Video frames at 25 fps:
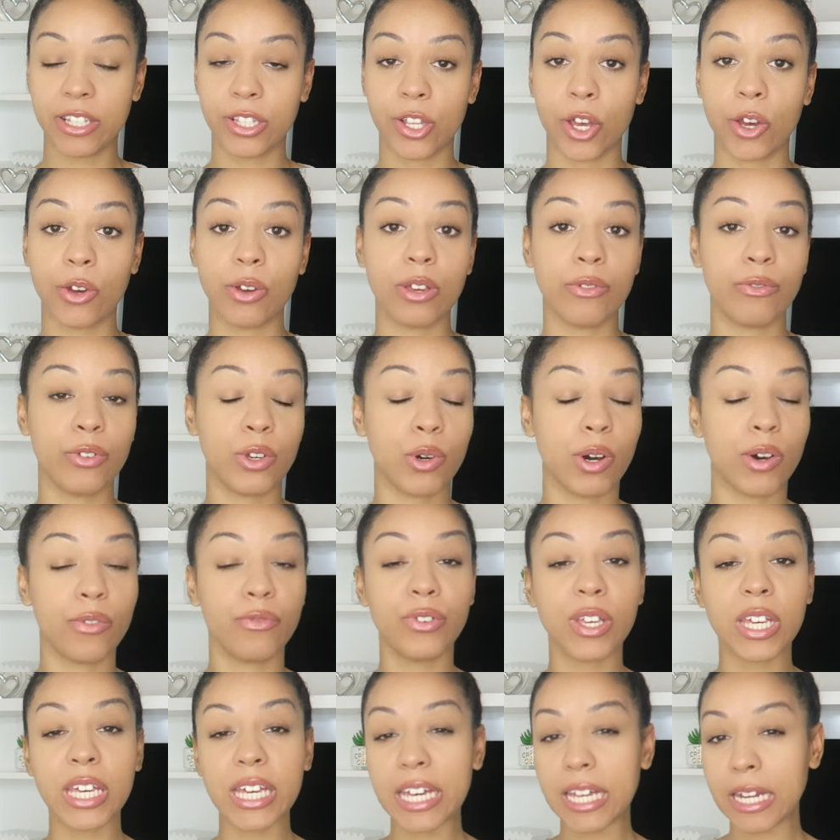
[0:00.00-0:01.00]
So, if you are
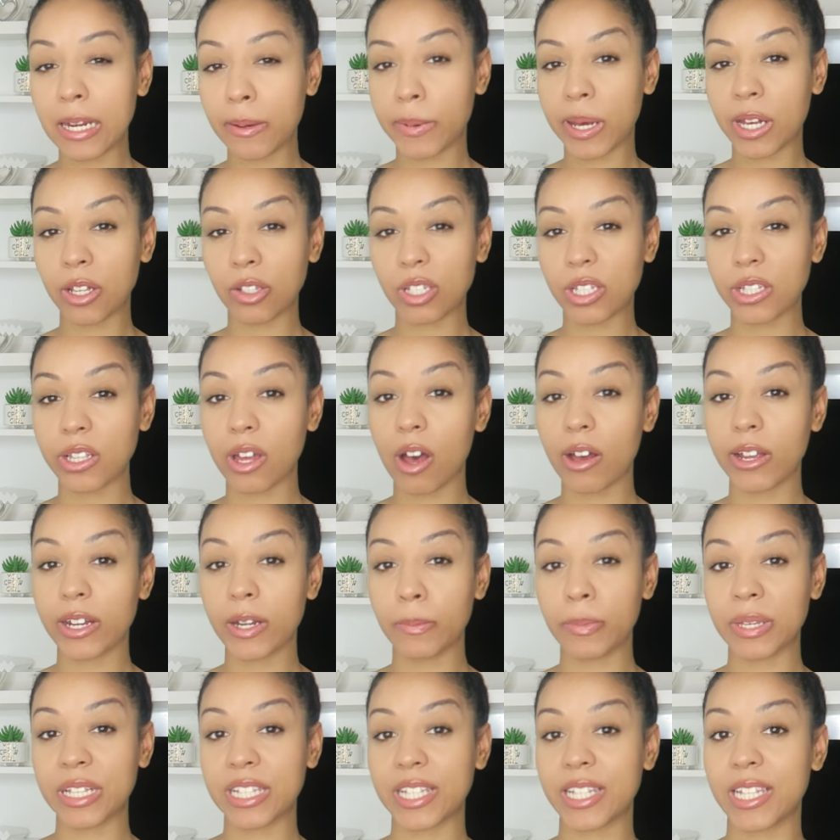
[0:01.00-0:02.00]
thinking about starting
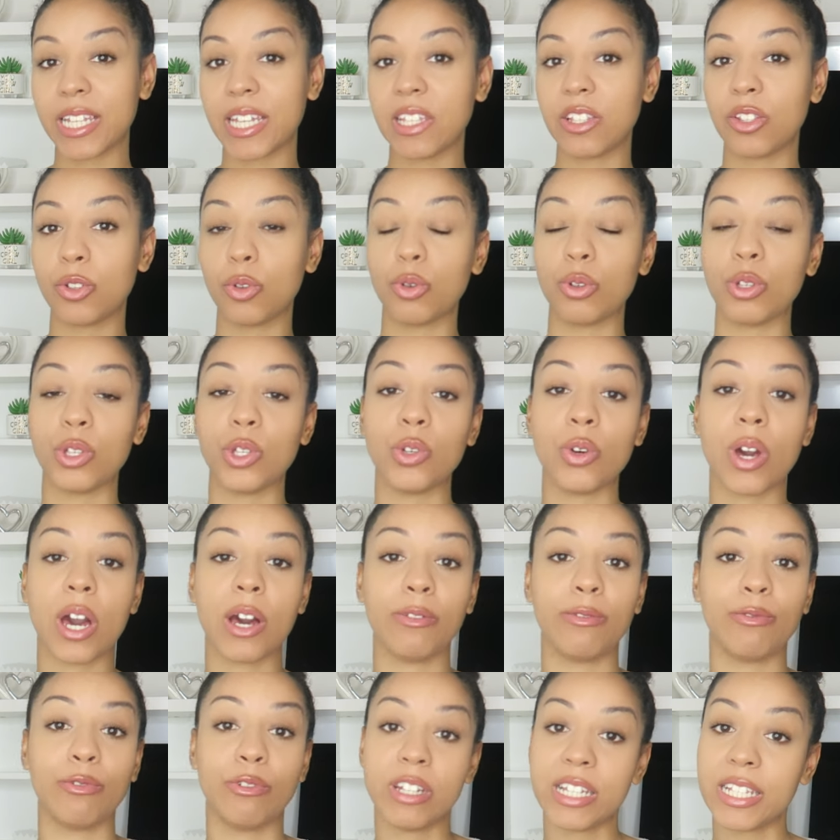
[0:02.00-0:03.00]
a business or you
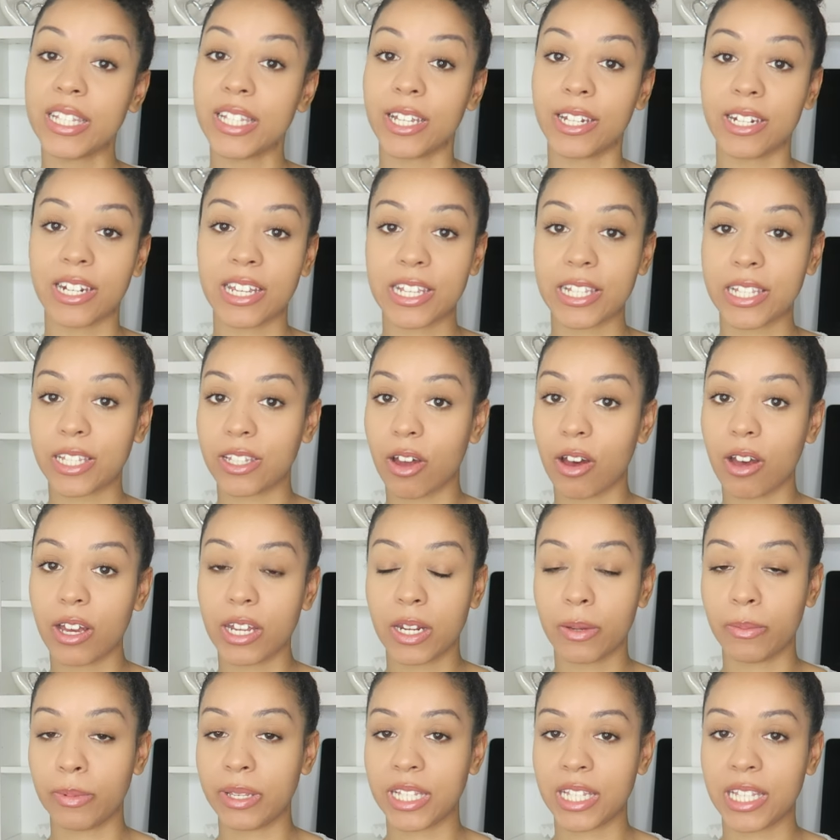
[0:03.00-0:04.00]
have recently
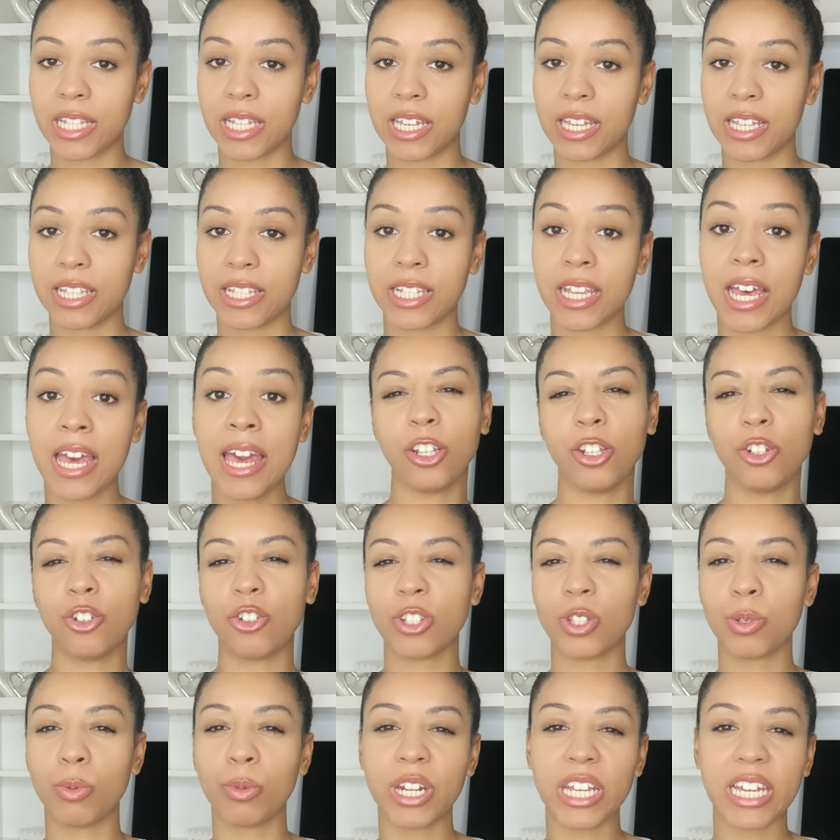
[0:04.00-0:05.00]
started a business and you
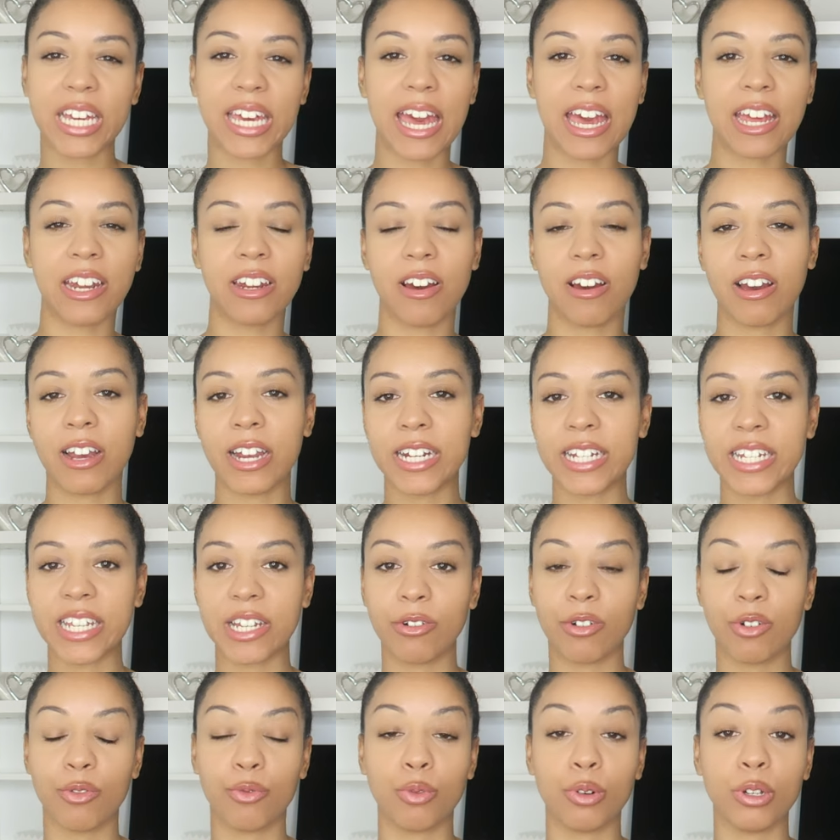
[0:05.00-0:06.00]
just want to get an
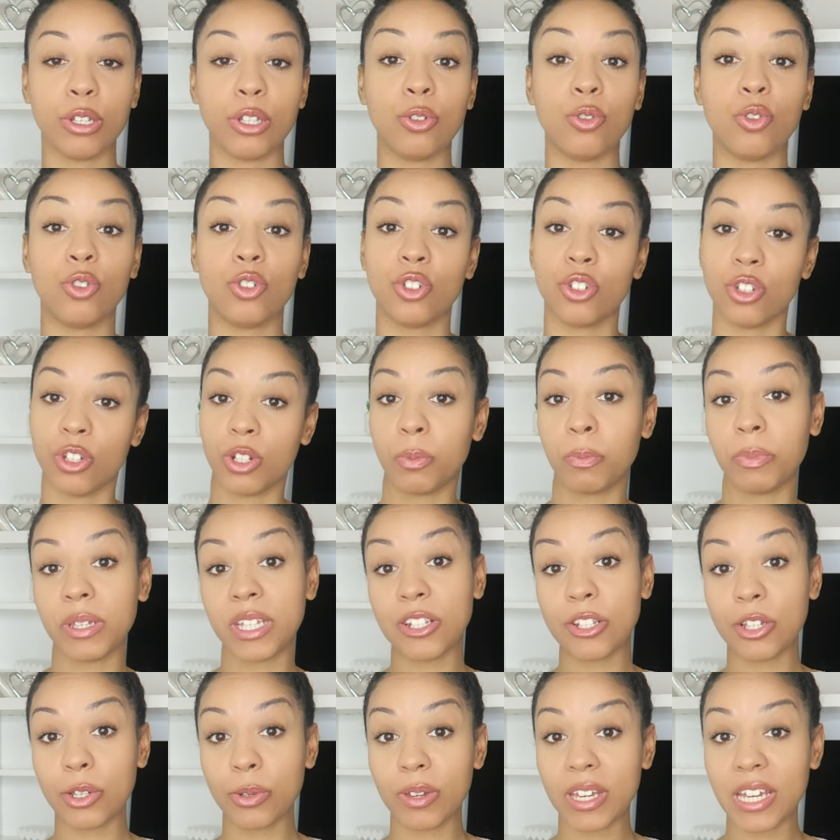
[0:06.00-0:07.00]
idea of what you should
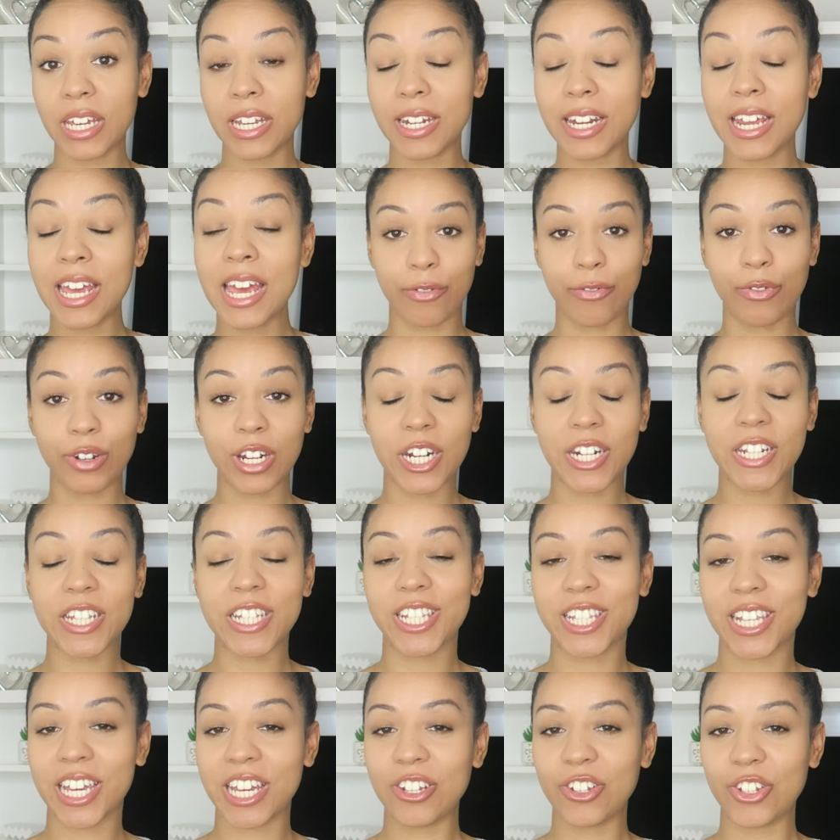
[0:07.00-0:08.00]
be doing, definitely
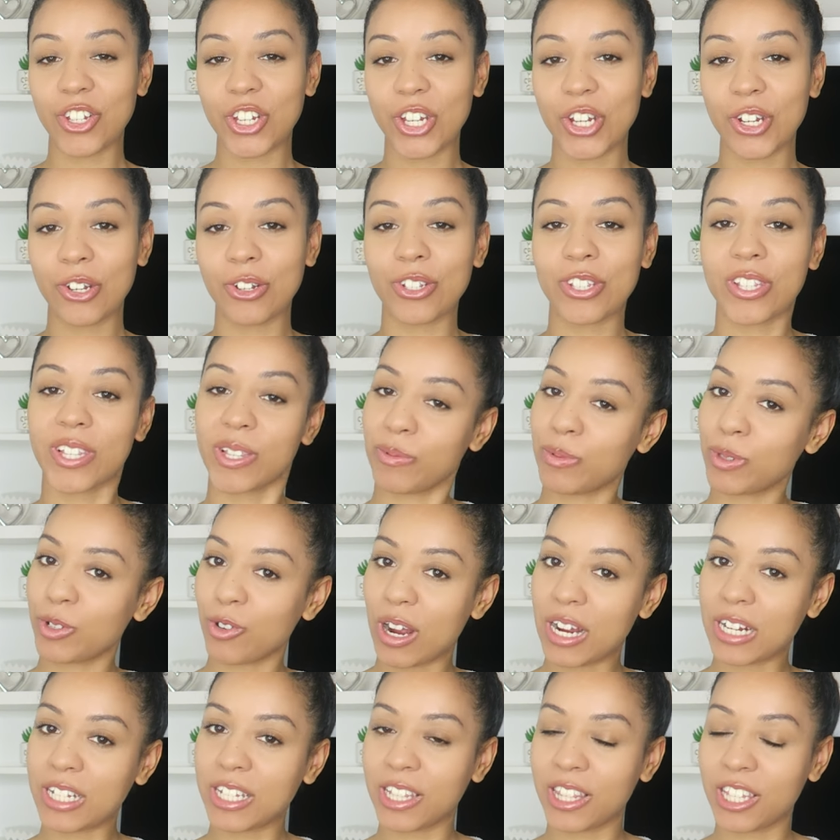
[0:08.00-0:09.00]
stay tuned,
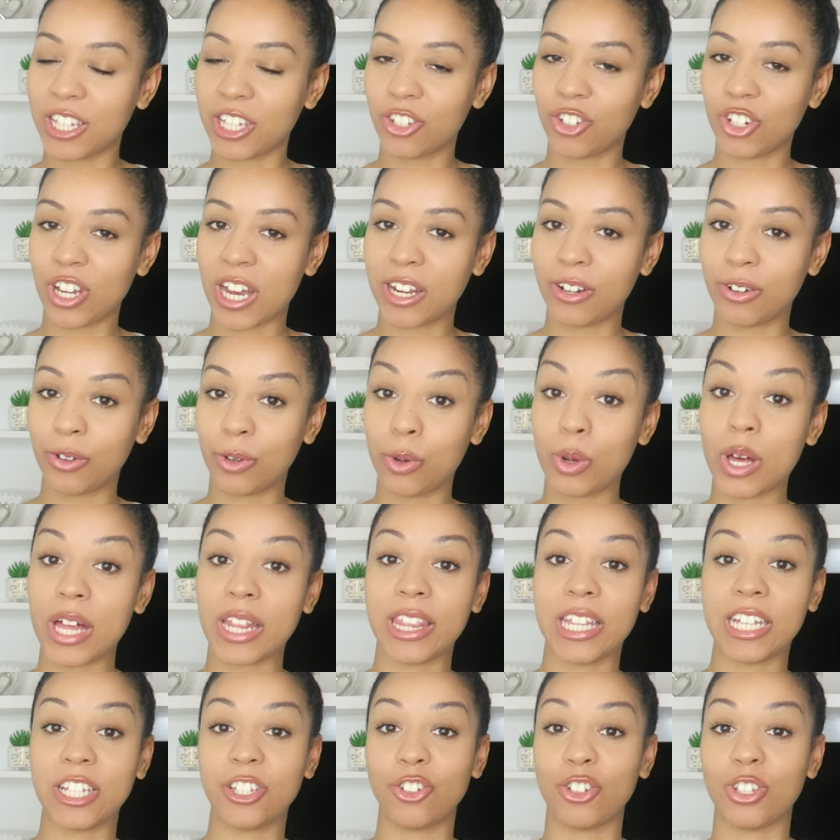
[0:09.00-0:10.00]
subscribe to this channel,
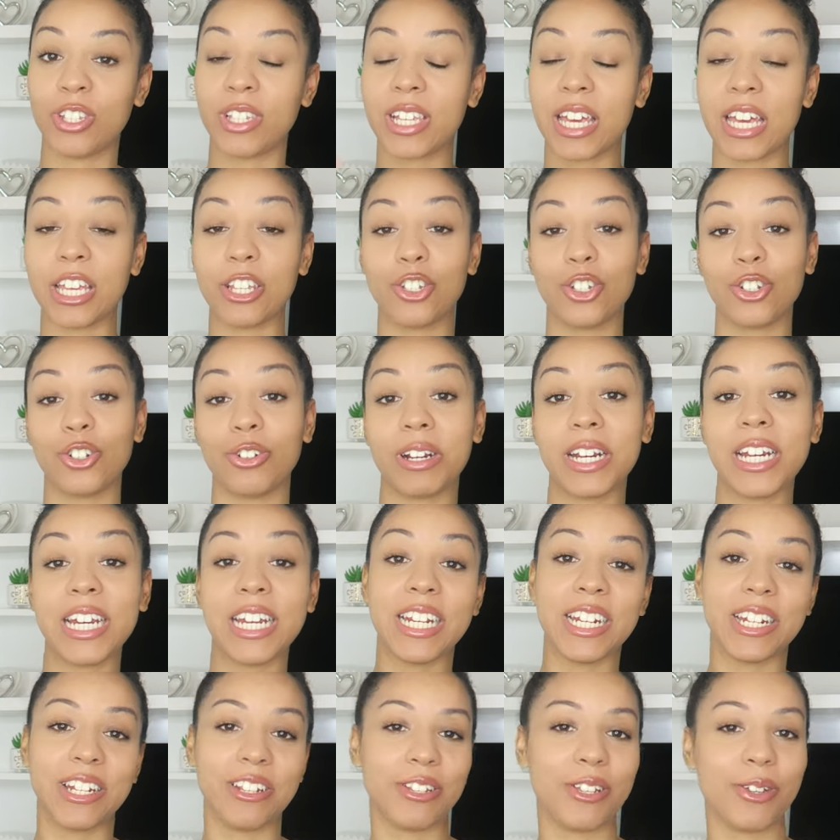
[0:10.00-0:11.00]
and let's just get straight
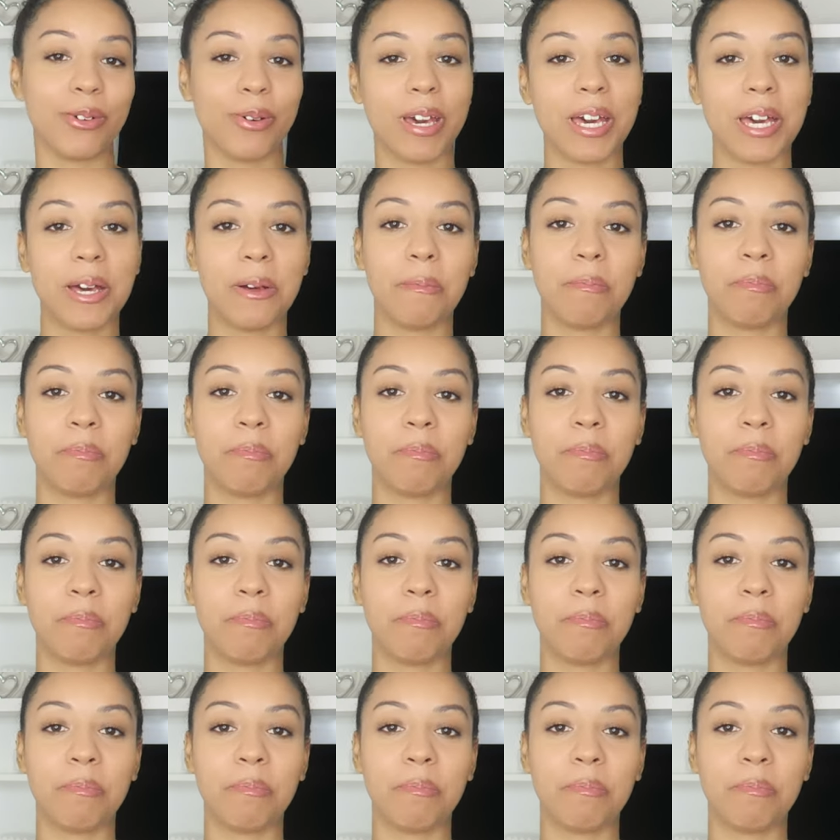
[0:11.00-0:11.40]
into it.